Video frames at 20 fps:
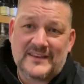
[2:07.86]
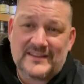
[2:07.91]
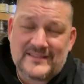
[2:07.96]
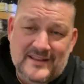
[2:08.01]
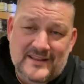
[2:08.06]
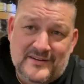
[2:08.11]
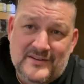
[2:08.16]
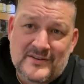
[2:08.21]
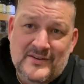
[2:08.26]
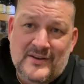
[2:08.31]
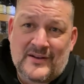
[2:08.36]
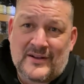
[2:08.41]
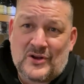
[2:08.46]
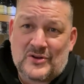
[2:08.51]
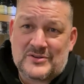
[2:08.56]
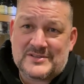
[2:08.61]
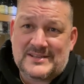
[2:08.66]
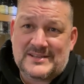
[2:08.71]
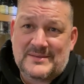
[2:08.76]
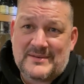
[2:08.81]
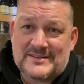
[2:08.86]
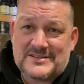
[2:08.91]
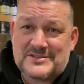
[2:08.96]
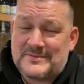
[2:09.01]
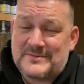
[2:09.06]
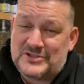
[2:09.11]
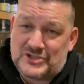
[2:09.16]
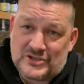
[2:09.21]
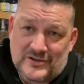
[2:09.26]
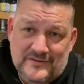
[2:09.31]
that are constantly messaging me,
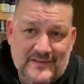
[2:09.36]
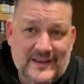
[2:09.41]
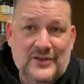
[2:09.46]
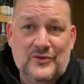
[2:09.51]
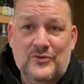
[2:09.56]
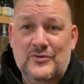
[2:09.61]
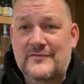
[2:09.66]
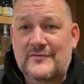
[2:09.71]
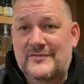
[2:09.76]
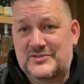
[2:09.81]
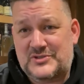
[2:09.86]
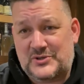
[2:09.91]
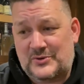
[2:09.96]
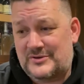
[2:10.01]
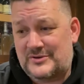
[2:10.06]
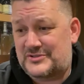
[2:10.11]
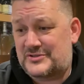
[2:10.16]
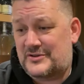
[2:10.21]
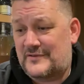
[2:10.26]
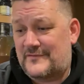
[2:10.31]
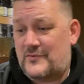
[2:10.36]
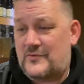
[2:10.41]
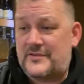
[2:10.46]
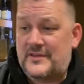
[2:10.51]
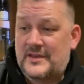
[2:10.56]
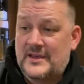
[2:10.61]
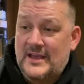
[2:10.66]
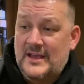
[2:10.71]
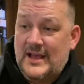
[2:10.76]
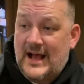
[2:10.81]
Gin Vancouver, so on and so forth.
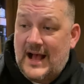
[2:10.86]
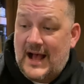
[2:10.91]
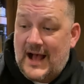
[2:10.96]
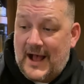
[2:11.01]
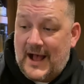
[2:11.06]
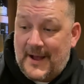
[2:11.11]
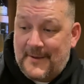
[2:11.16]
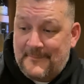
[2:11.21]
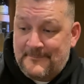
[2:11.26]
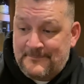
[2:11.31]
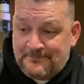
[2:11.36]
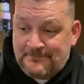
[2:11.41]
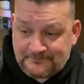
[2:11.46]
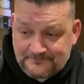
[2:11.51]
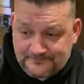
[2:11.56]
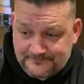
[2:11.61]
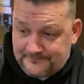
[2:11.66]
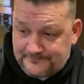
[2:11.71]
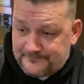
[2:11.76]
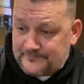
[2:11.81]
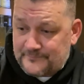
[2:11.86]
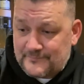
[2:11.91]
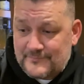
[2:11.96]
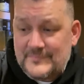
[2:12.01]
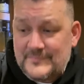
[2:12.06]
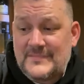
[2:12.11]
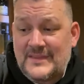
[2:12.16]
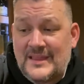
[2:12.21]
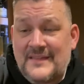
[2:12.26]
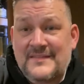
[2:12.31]
Um,
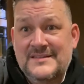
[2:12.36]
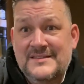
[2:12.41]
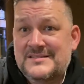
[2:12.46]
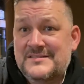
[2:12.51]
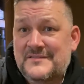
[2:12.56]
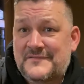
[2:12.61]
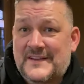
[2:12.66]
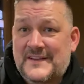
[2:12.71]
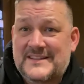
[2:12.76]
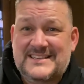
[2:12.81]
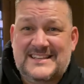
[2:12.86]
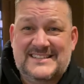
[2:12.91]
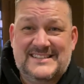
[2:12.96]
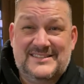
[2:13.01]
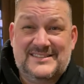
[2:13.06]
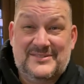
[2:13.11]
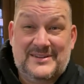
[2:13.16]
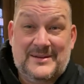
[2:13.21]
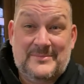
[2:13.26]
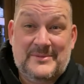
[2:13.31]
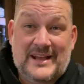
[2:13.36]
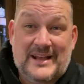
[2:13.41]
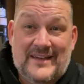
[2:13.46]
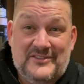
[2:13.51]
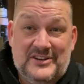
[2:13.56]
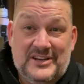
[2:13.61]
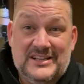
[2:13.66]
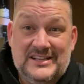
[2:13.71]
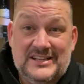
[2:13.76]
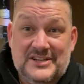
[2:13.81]
this is a fantastic little number to have in
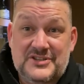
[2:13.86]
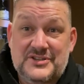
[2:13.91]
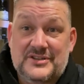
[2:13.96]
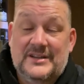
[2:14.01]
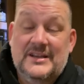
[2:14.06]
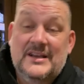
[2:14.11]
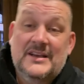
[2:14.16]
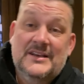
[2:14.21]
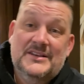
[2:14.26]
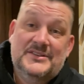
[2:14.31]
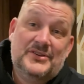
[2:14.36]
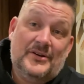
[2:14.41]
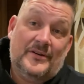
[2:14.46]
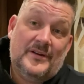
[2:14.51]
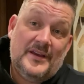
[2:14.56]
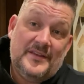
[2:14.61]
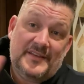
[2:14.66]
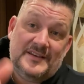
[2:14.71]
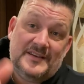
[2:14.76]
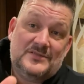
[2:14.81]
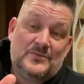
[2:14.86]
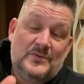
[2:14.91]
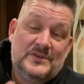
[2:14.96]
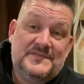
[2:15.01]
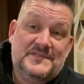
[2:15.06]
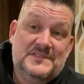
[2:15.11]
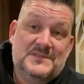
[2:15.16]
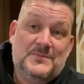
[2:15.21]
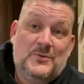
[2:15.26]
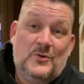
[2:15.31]
your collection. So thanks always for
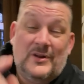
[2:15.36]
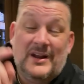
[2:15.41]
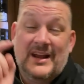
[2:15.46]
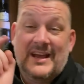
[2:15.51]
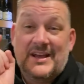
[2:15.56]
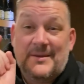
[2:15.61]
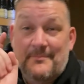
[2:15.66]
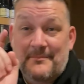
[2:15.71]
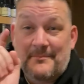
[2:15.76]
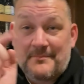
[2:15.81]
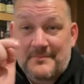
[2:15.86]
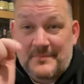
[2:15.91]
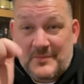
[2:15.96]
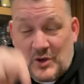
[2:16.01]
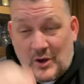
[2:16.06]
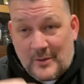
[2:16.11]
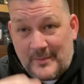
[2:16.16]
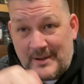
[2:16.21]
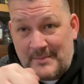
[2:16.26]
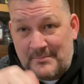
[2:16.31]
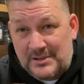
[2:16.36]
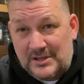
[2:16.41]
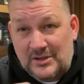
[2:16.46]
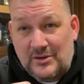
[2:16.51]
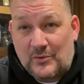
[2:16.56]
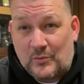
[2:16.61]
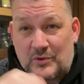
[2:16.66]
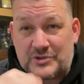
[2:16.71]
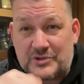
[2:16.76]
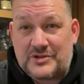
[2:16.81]
the support. Comment below
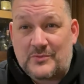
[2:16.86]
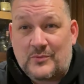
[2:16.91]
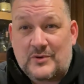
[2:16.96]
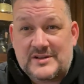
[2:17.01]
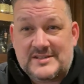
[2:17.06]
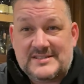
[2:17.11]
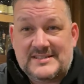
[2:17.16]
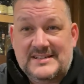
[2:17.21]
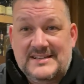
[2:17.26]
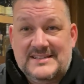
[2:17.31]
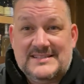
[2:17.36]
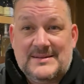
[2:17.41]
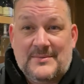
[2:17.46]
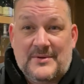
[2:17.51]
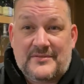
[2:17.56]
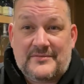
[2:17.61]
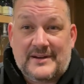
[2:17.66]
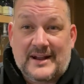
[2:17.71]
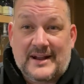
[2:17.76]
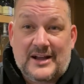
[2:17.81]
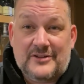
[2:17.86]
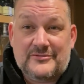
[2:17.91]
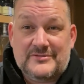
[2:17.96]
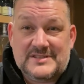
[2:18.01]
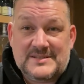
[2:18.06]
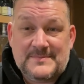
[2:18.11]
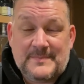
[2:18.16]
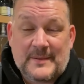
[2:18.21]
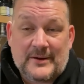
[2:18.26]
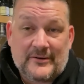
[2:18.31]
what you want to see as number three hundred
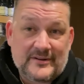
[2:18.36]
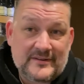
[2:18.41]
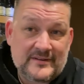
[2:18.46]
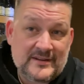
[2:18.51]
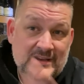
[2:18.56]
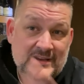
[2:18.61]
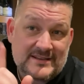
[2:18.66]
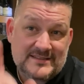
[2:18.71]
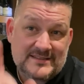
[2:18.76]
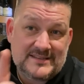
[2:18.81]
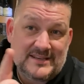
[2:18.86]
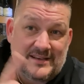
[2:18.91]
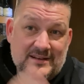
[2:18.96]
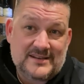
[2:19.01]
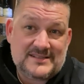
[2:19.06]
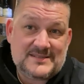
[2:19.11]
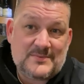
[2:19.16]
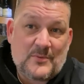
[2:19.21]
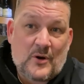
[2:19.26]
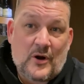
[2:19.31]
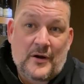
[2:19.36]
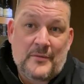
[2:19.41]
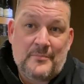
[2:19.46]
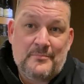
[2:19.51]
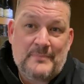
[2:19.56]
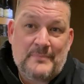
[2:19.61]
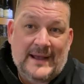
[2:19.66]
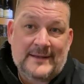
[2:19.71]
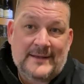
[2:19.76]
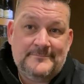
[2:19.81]
Spirit. See you guys tomorrow.
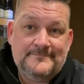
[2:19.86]
Bye.